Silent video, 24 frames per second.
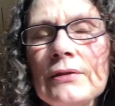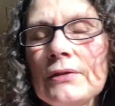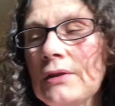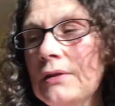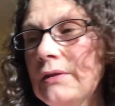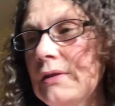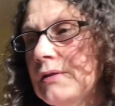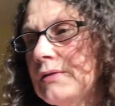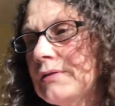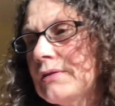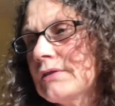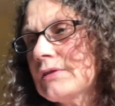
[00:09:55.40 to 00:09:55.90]
and
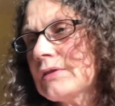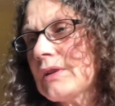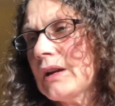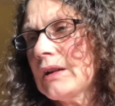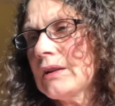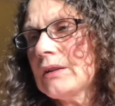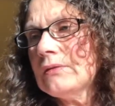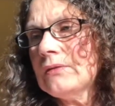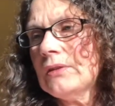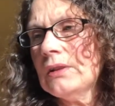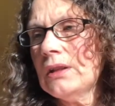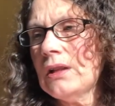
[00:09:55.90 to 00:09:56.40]
this is kind
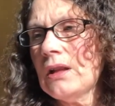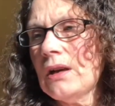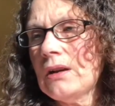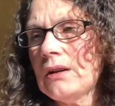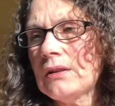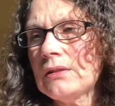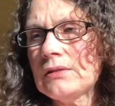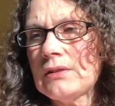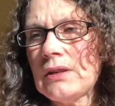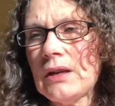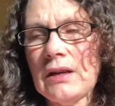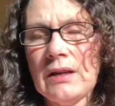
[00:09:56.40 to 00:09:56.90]
of a
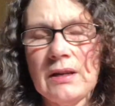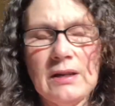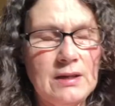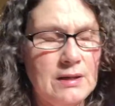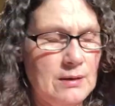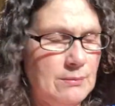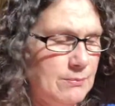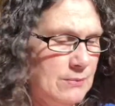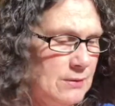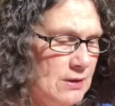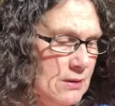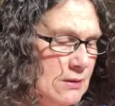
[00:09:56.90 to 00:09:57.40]
long
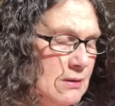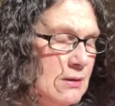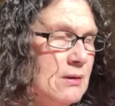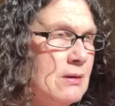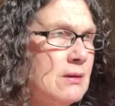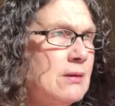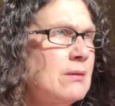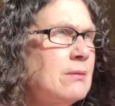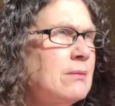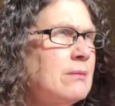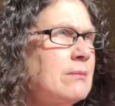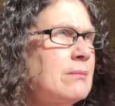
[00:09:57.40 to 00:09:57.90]
time
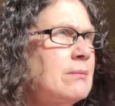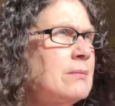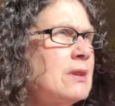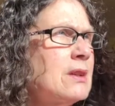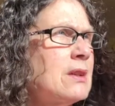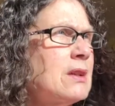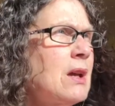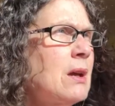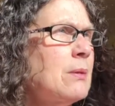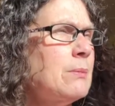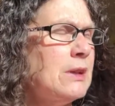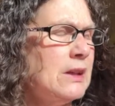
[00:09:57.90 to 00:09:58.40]

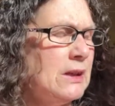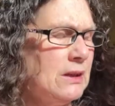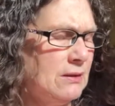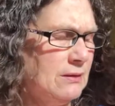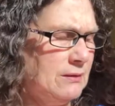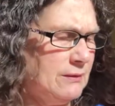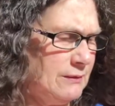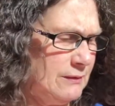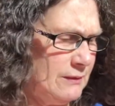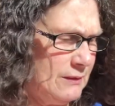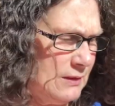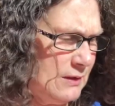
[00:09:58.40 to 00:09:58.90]
coming.
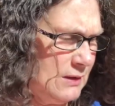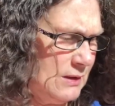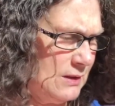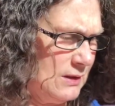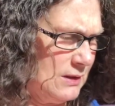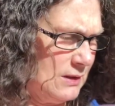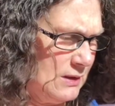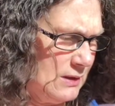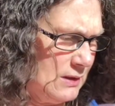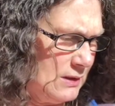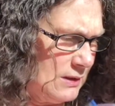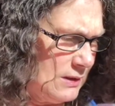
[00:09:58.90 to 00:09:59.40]

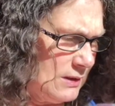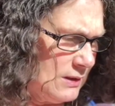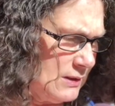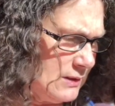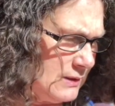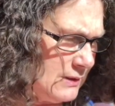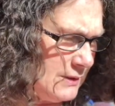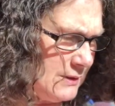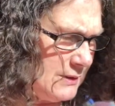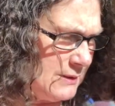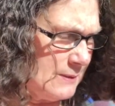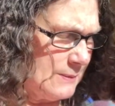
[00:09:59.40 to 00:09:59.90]

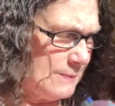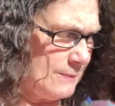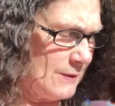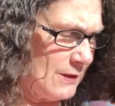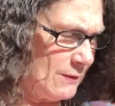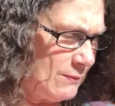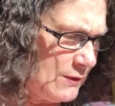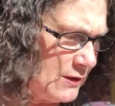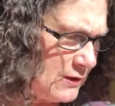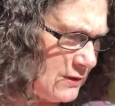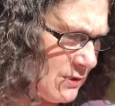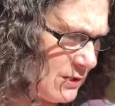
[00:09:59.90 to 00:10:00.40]
I've
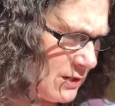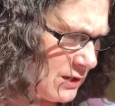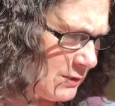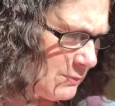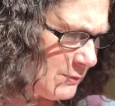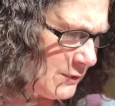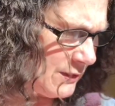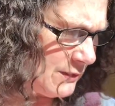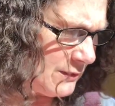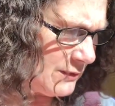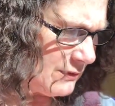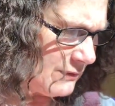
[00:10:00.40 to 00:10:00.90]
been talking
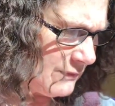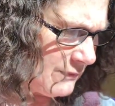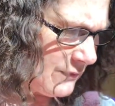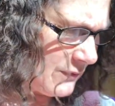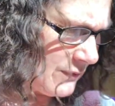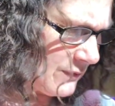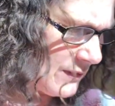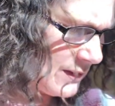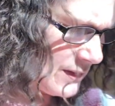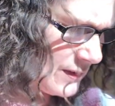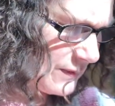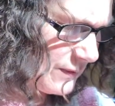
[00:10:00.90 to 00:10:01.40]
about
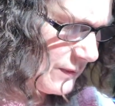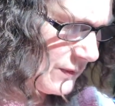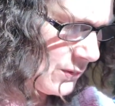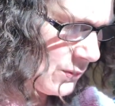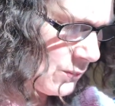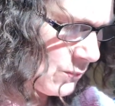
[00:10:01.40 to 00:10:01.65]
this for a